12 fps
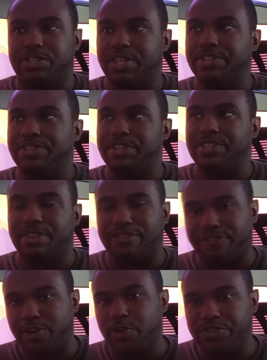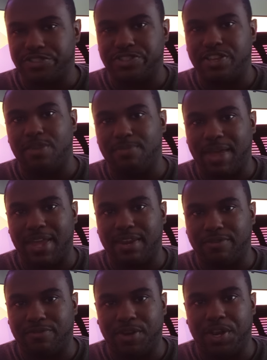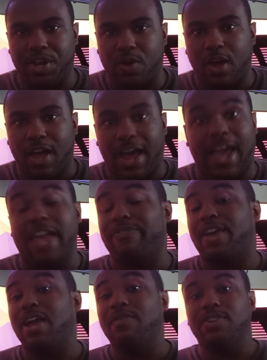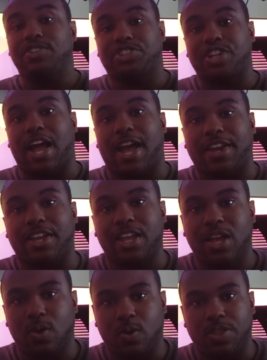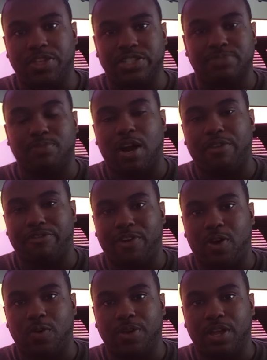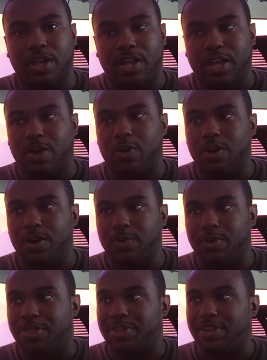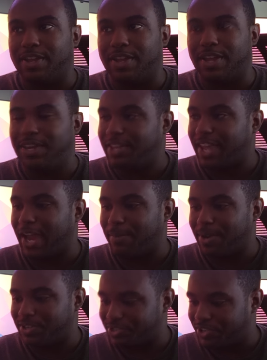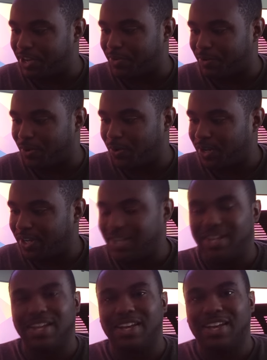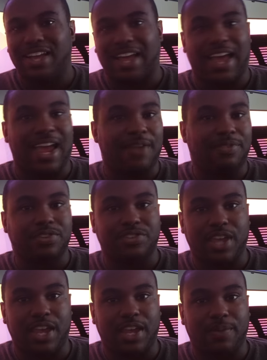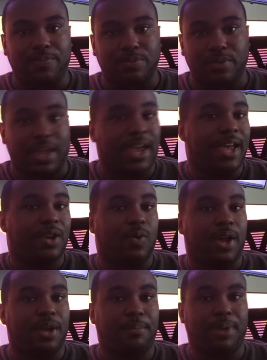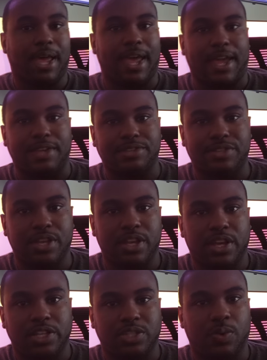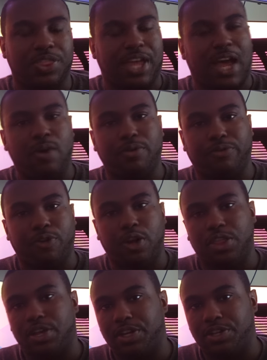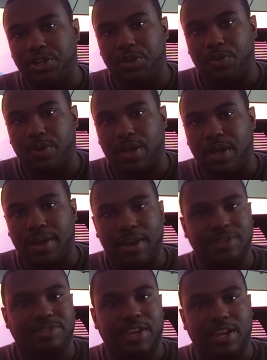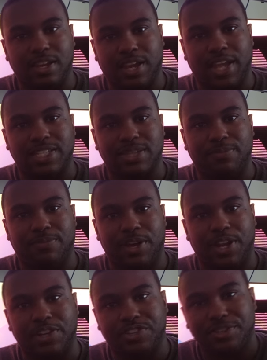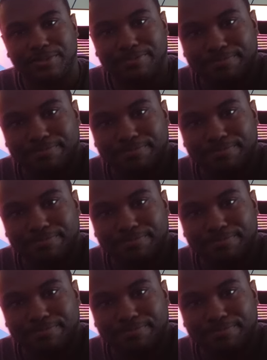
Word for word: this is the first cinematic video I have ever shot with a smartphone or with any camera in general, I have to say I had quite a blast. So without further ado, let's take a look at some footage.